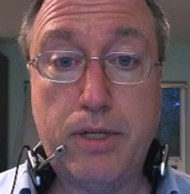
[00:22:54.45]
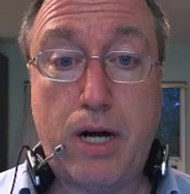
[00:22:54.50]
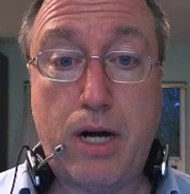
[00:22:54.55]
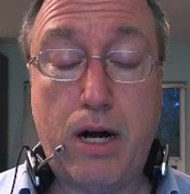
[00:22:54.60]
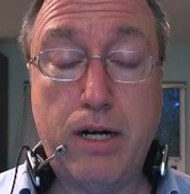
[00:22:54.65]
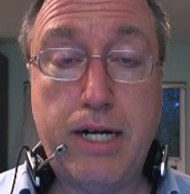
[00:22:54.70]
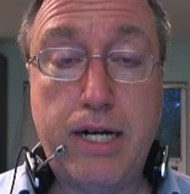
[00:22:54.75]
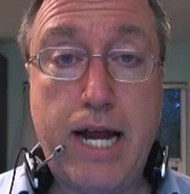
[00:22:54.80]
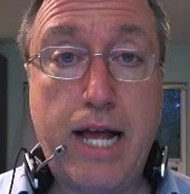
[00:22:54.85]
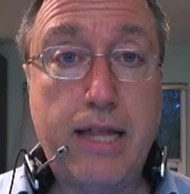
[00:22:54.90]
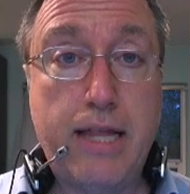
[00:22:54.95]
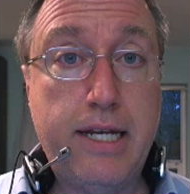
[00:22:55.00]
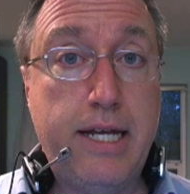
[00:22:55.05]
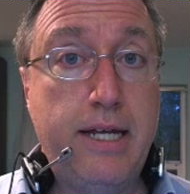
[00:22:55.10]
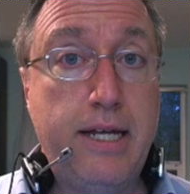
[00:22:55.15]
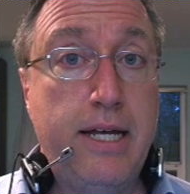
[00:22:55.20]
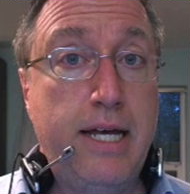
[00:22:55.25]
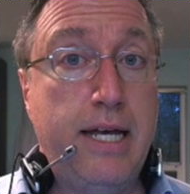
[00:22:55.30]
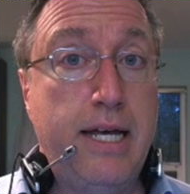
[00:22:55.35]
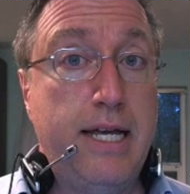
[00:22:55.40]
Cardinality
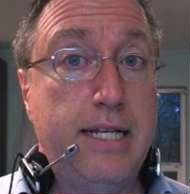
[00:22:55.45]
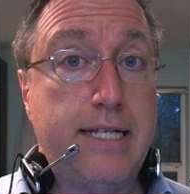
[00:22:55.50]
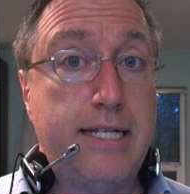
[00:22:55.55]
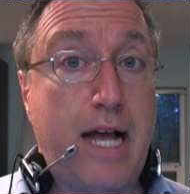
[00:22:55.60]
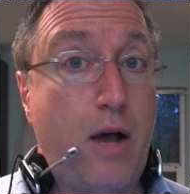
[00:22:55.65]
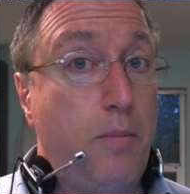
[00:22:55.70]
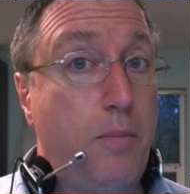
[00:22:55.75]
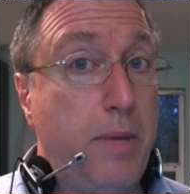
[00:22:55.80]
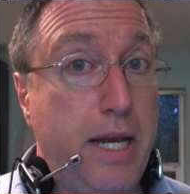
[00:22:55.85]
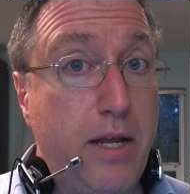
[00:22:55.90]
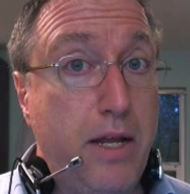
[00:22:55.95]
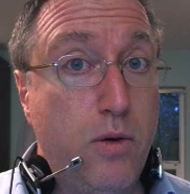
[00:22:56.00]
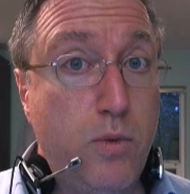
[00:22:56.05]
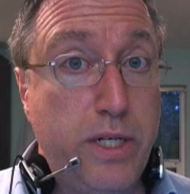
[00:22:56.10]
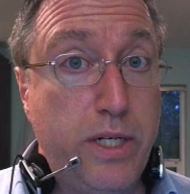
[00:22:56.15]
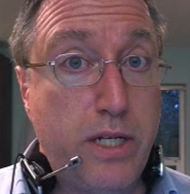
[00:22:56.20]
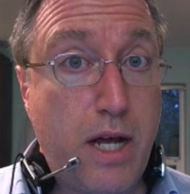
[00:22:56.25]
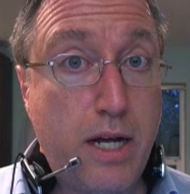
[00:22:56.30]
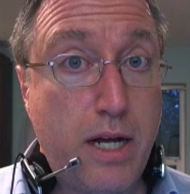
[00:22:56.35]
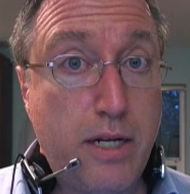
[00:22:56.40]
is how many are we
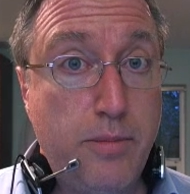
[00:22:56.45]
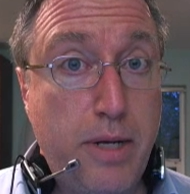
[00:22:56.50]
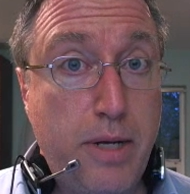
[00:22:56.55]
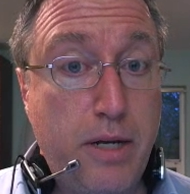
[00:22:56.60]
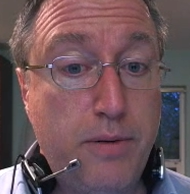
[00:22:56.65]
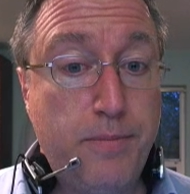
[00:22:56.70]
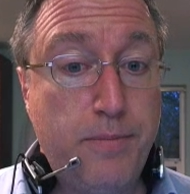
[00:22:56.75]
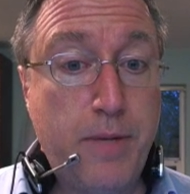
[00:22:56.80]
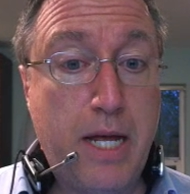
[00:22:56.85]
talking about?